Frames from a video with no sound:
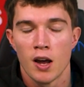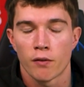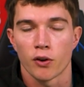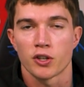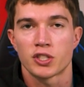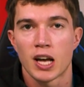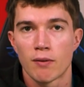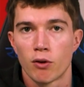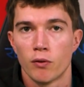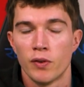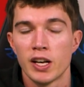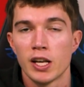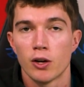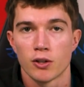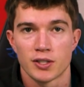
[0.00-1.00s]
for several
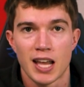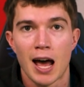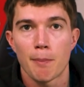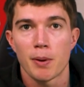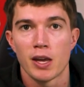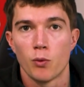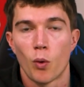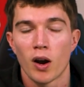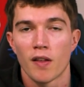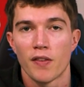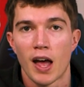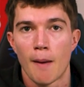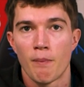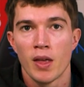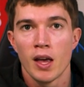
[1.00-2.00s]
videos, that being one
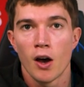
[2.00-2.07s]
of them,